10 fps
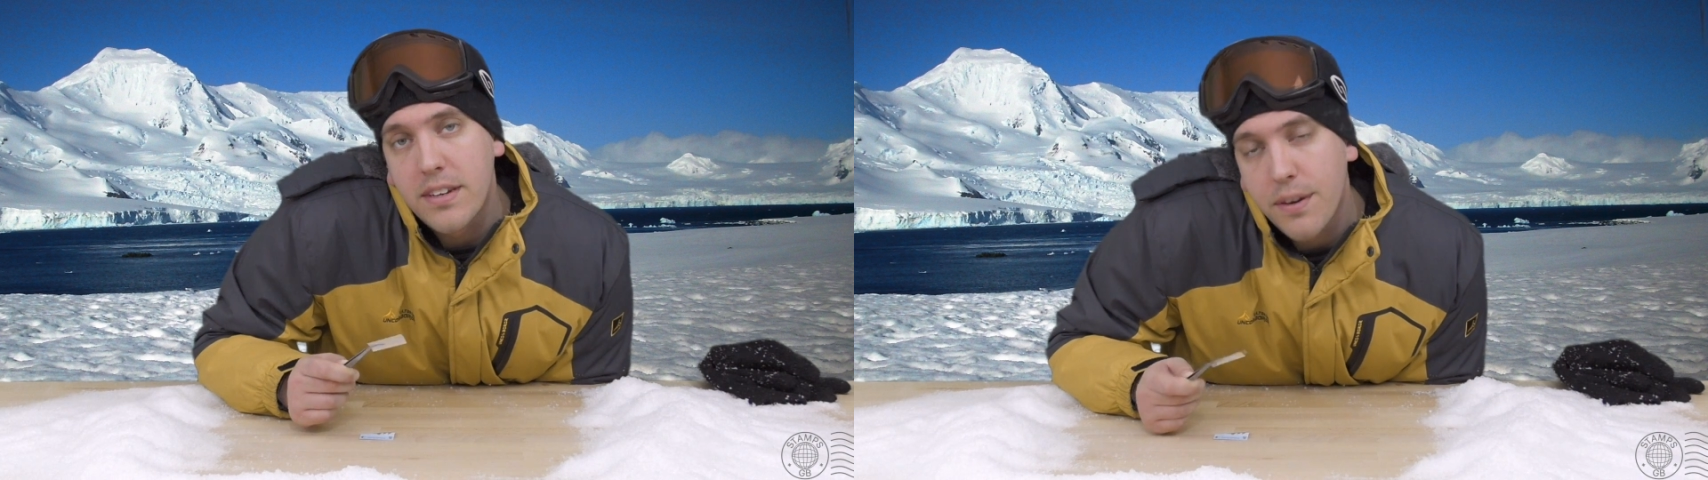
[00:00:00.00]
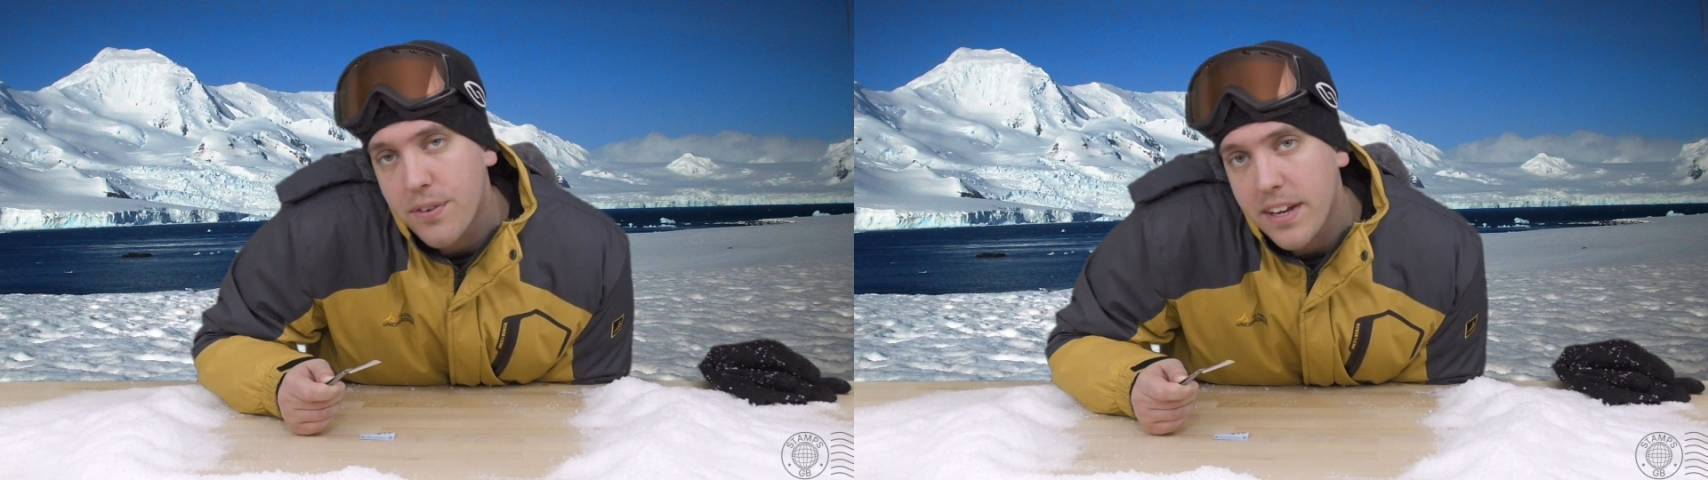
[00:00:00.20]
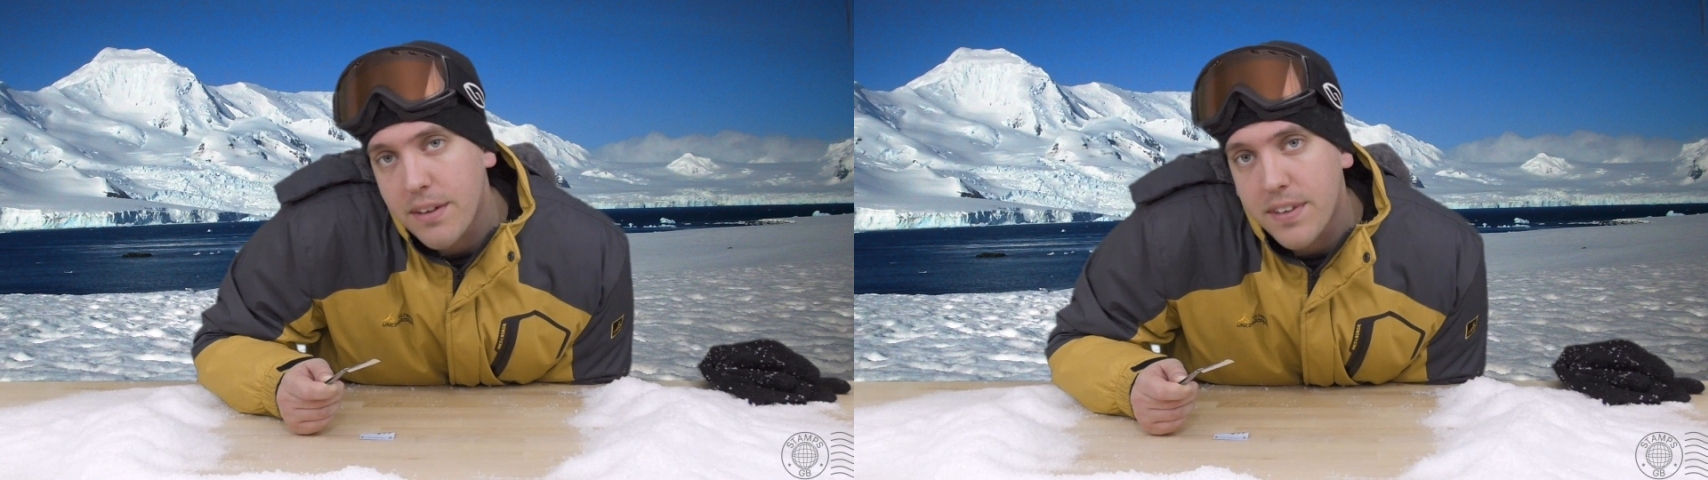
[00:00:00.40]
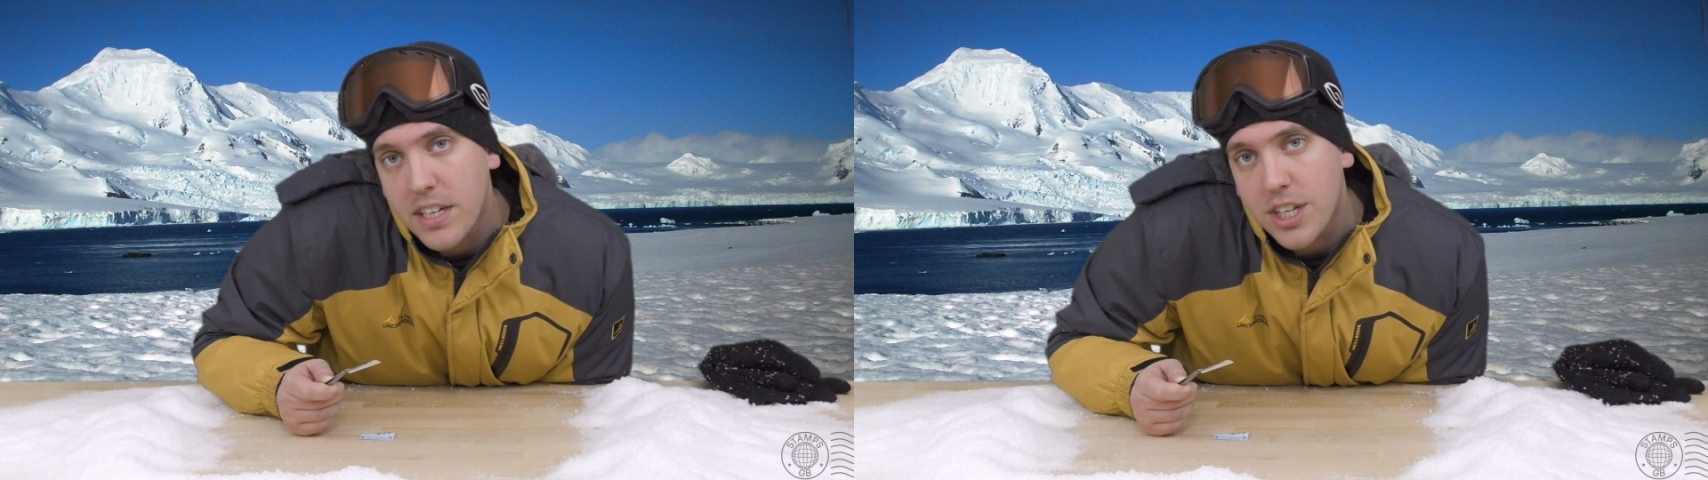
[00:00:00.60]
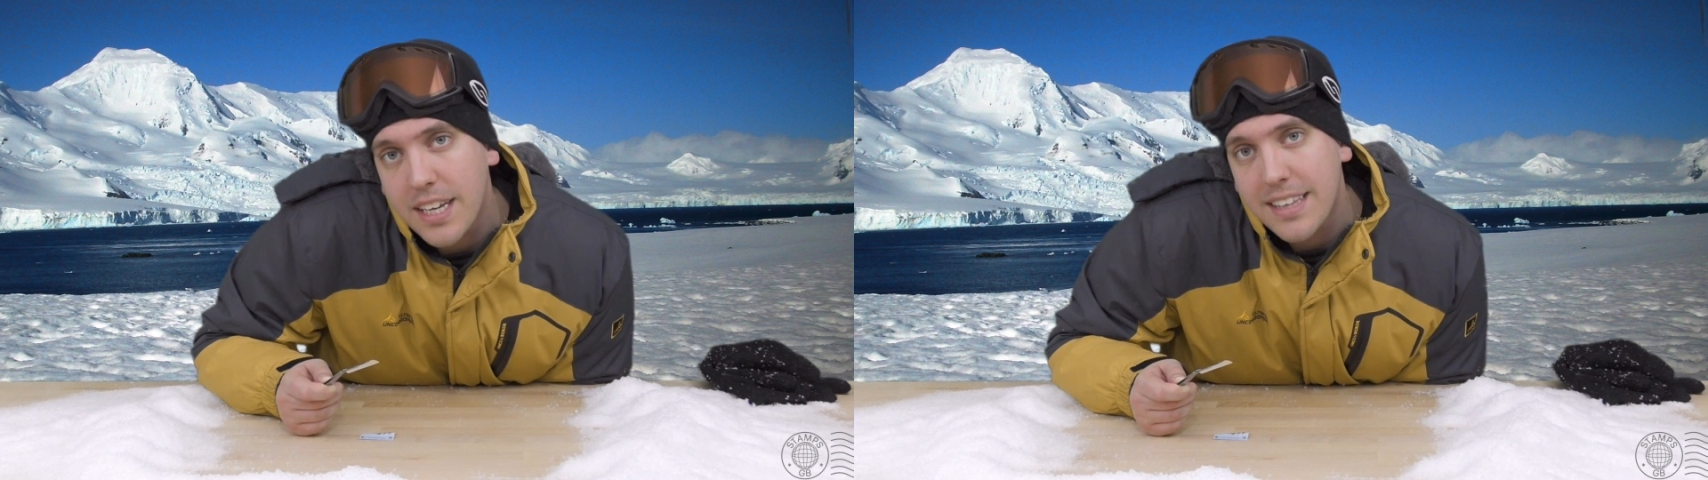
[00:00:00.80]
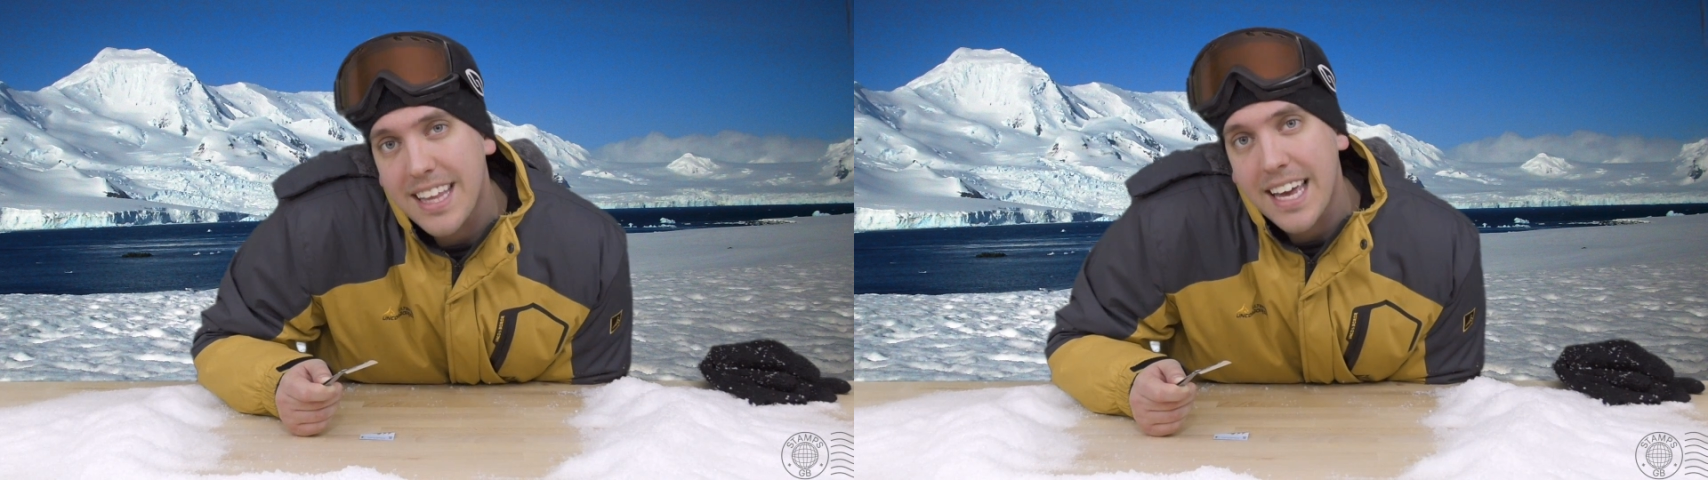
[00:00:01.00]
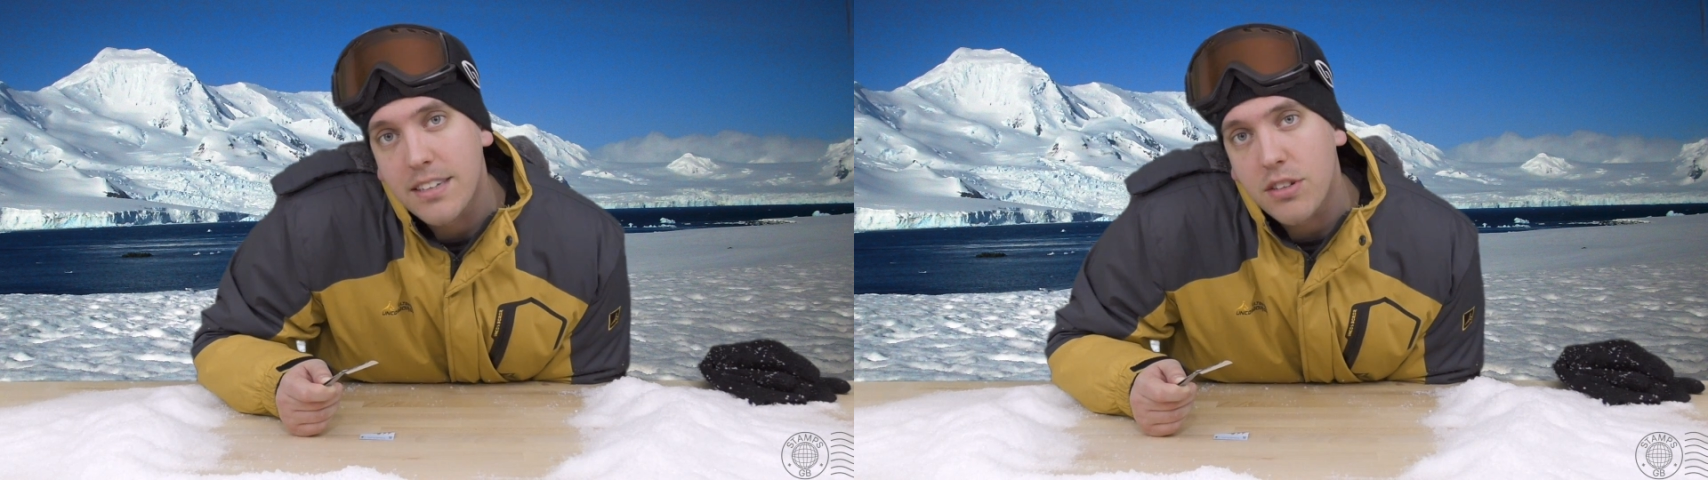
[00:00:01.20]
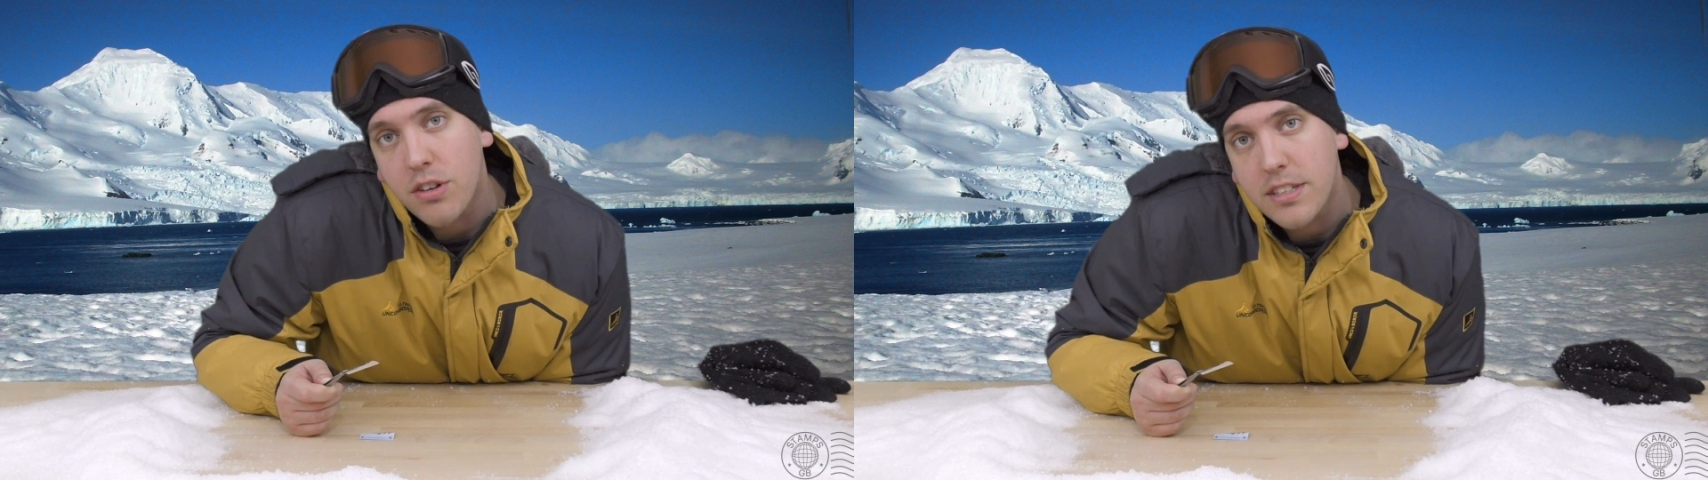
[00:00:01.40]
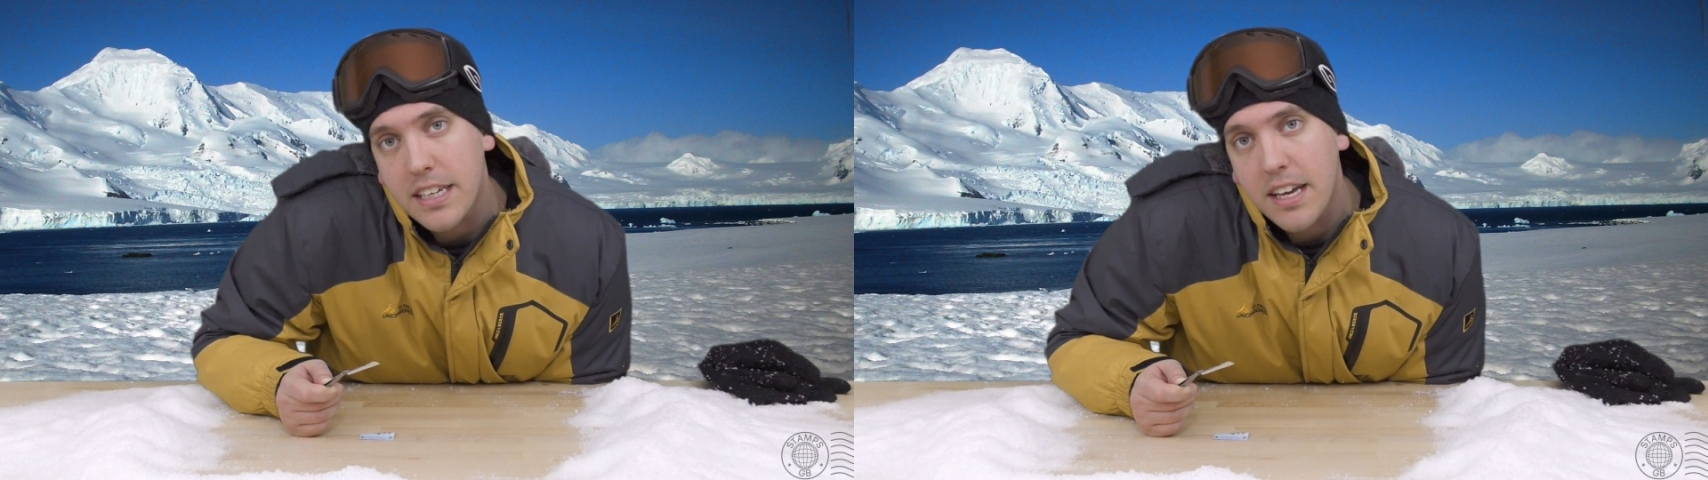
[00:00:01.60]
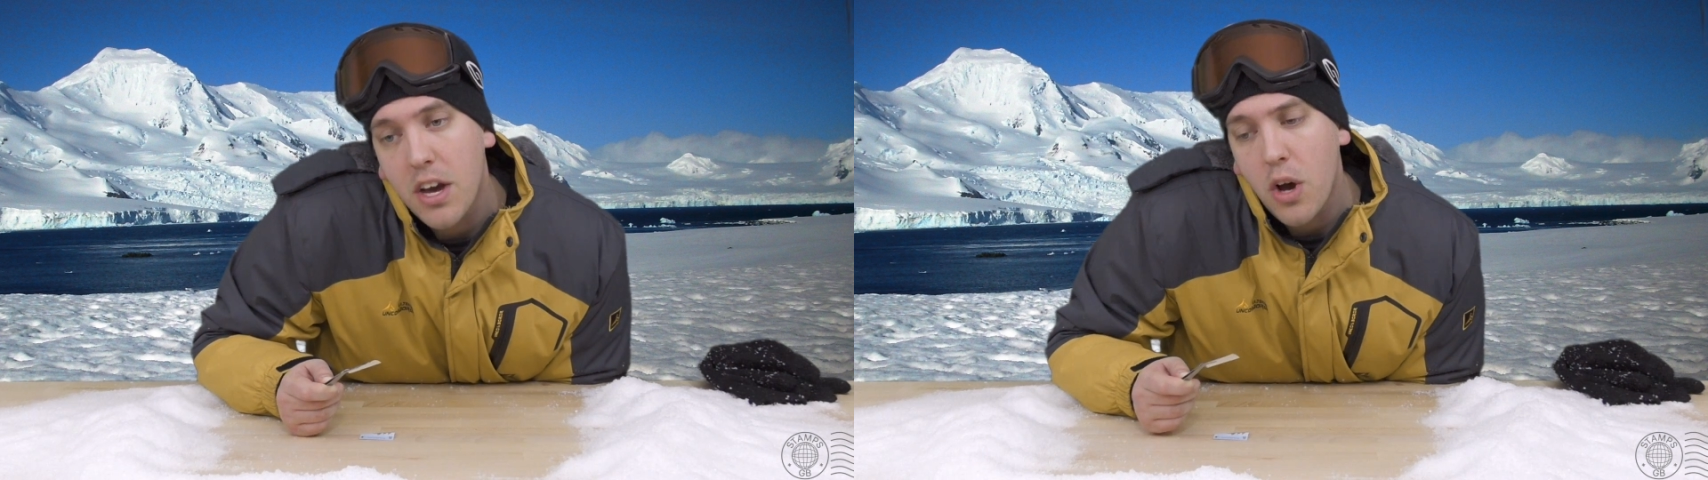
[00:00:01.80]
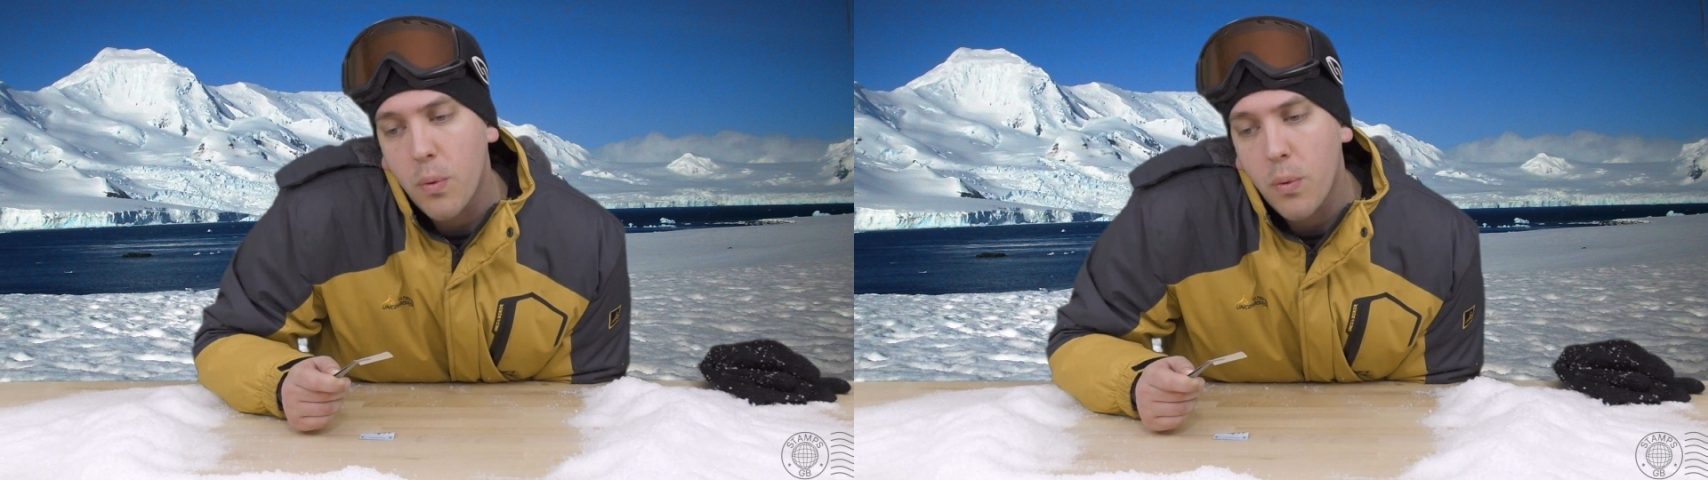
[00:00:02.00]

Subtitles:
different adventure in the Antarctic,